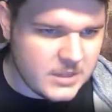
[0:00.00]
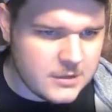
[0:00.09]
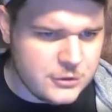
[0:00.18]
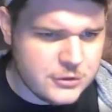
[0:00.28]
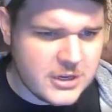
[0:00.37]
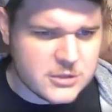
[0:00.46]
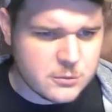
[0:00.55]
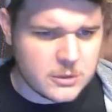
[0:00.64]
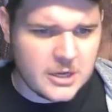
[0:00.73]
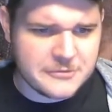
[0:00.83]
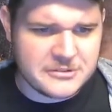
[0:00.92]
You touch
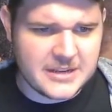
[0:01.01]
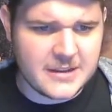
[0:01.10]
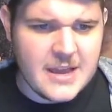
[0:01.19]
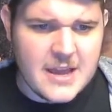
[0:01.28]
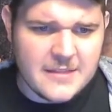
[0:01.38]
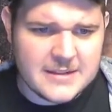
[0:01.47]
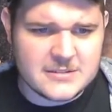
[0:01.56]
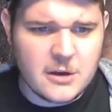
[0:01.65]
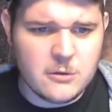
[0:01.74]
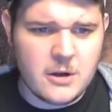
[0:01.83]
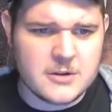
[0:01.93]
one object that is
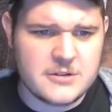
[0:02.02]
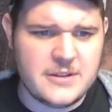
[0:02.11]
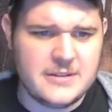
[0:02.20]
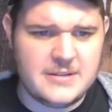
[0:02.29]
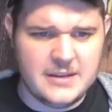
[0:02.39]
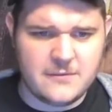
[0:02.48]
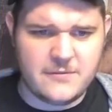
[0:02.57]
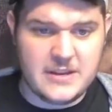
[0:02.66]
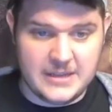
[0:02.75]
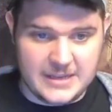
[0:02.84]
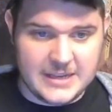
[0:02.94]
no larger than 10
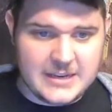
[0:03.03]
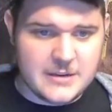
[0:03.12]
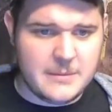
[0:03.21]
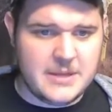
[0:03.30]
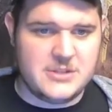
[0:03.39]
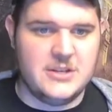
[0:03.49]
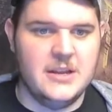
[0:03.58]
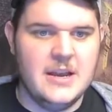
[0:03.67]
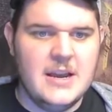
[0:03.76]
feet in any dimension.